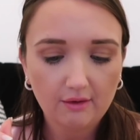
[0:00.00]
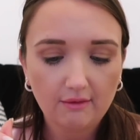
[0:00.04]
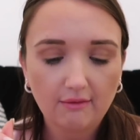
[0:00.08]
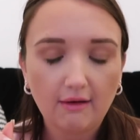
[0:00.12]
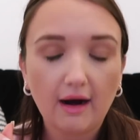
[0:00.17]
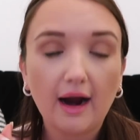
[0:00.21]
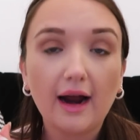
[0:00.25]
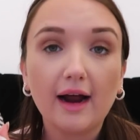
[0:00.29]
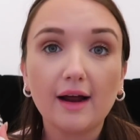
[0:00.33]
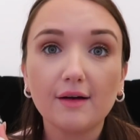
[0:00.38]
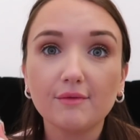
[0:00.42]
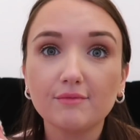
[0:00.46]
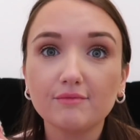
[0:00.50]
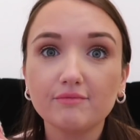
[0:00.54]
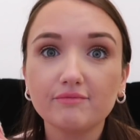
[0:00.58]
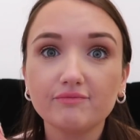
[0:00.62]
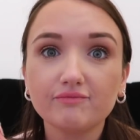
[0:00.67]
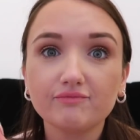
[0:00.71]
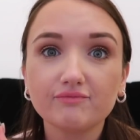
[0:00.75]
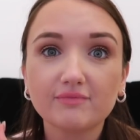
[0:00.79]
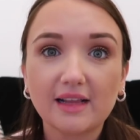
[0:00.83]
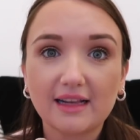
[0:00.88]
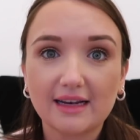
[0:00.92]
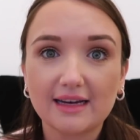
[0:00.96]
Right,
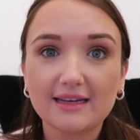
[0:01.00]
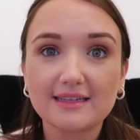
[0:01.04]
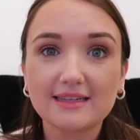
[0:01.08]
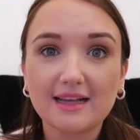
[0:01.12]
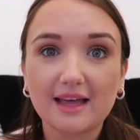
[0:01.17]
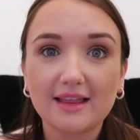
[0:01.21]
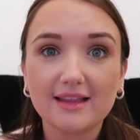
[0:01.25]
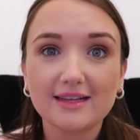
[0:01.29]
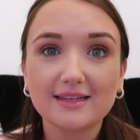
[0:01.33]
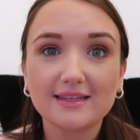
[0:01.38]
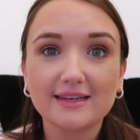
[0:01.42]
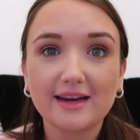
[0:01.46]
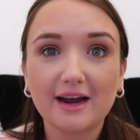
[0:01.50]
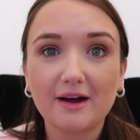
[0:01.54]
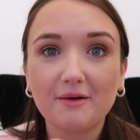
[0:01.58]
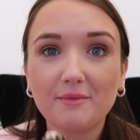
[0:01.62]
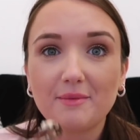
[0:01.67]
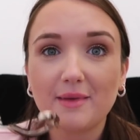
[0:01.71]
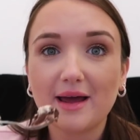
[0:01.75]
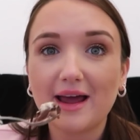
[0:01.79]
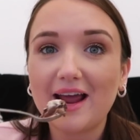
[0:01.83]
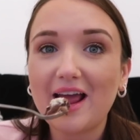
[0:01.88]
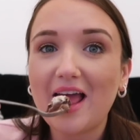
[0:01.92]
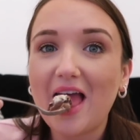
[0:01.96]
let's get this down
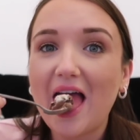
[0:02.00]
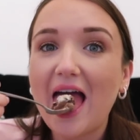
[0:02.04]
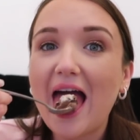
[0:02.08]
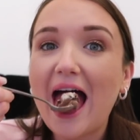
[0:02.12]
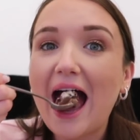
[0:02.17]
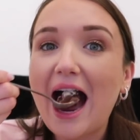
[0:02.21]
there.